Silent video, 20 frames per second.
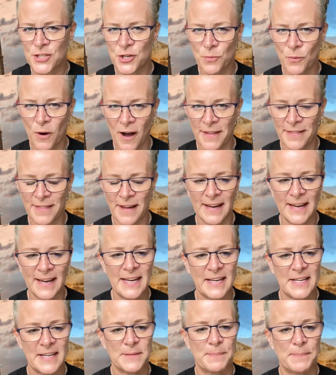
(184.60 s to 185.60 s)
to you why that
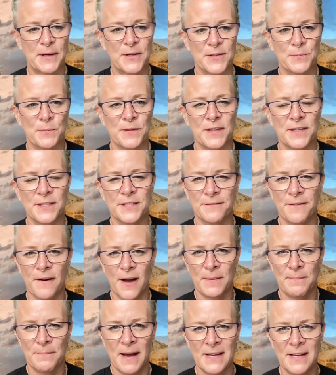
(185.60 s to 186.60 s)
is, because with the
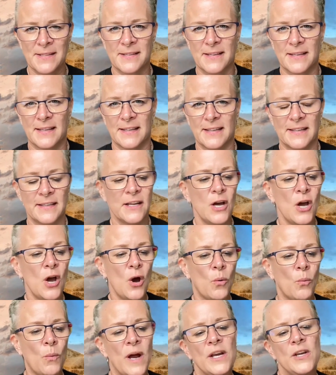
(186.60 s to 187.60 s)
divine masculine,
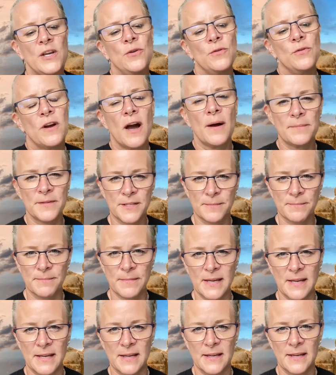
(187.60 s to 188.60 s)
when you come to
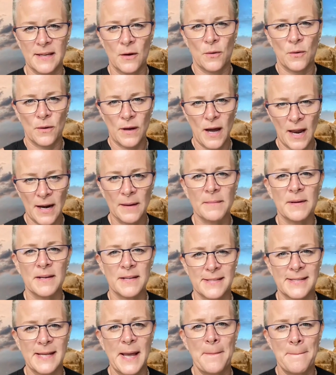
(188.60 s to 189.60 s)
me, and I'm going to
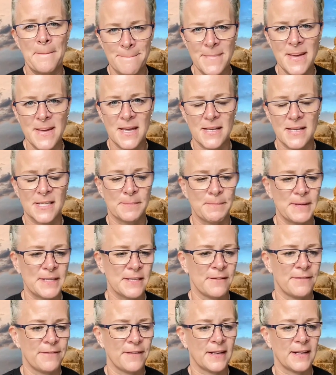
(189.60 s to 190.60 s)
say me
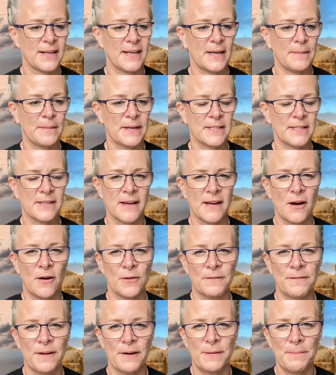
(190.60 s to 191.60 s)
specifically, because I
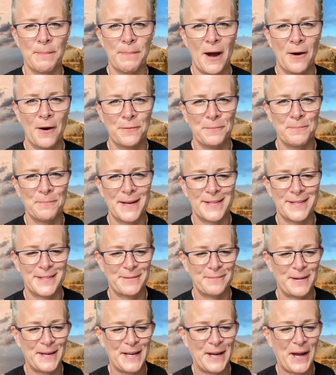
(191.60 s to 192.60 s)
hold a very powerful
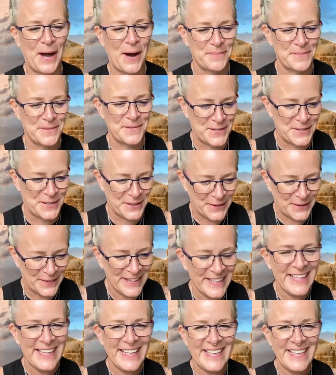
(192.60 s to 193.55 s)
medicine when it comes to